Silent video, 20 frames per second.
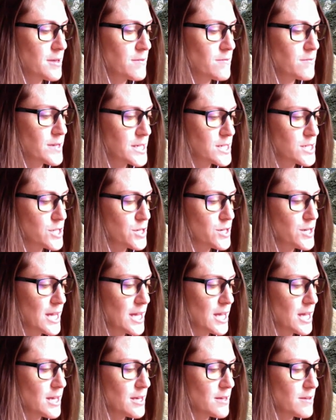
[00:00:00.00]
Victor
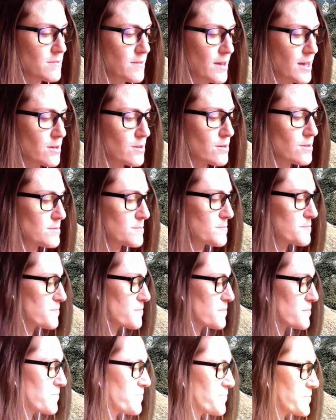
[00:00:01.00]
E. Frankl.
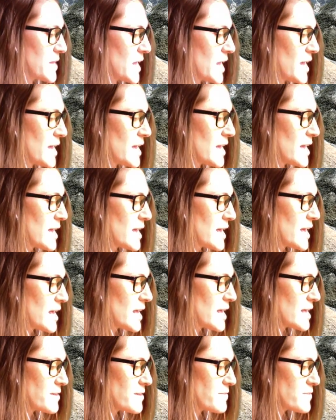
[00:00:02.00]

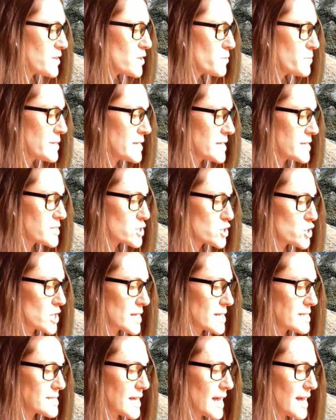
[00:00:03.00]
If human history
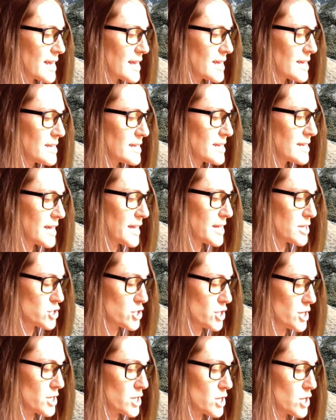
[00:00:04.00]
is any
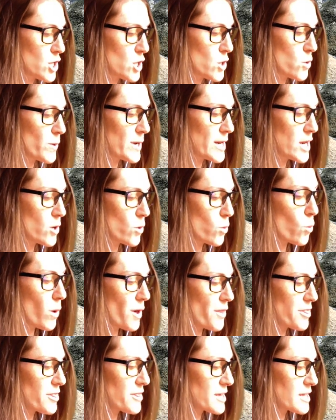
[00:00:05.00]
indication, we know
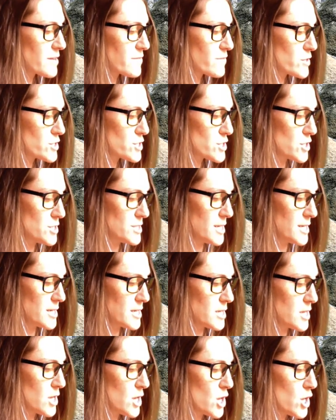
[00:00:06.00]
one thing for certain.
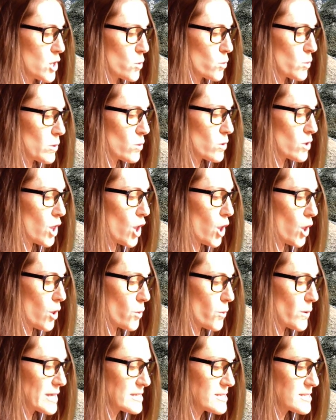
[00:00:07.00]
We will
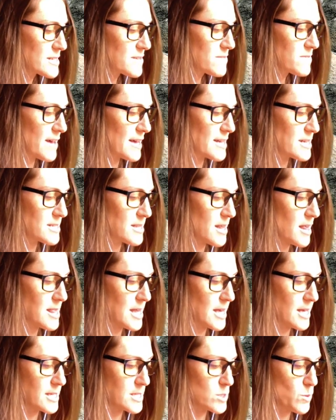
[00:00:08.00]
always defend the
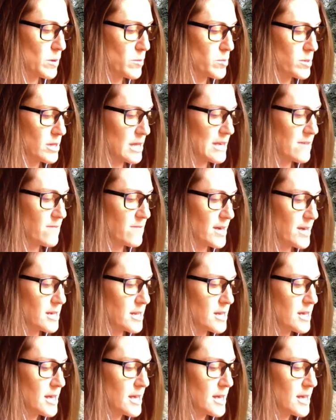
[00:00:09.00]
things we believe in,